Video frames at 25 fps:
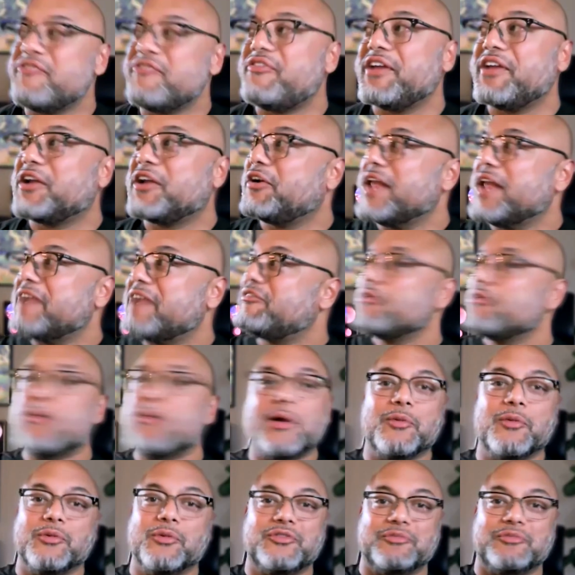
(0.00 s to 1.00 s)
figured
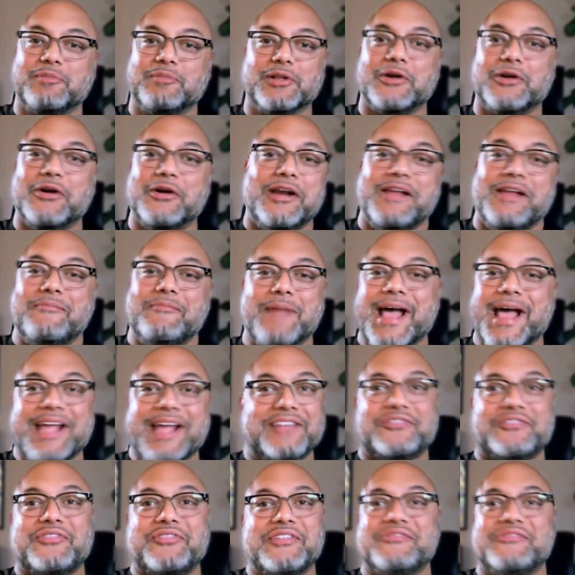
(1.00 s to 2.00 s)
everyone was blurry
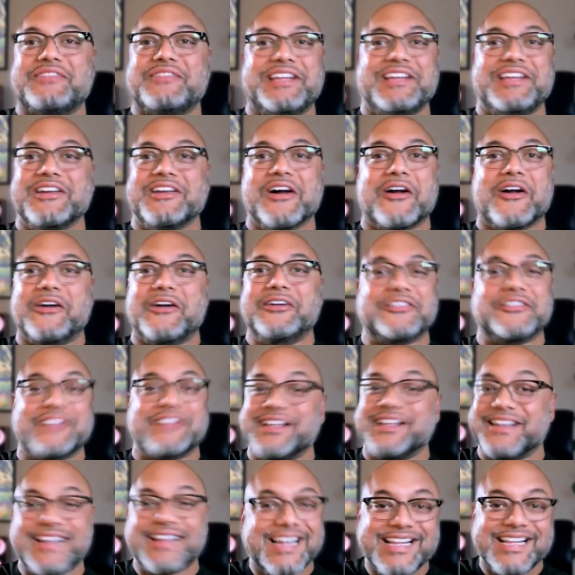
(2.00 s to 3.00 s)
past 50 yards,
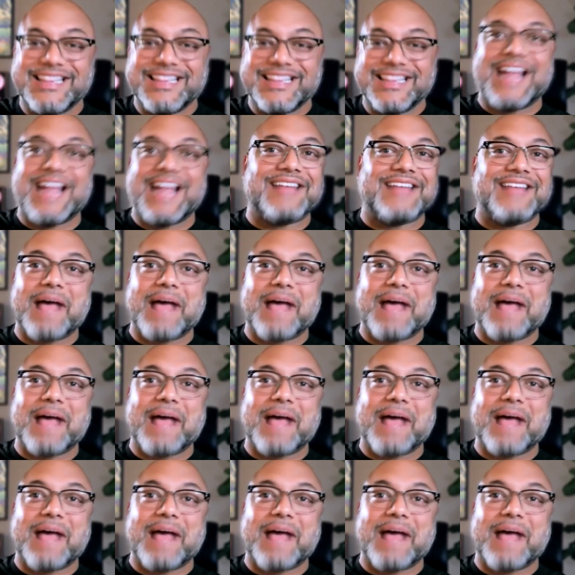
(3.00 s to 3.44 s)
and that is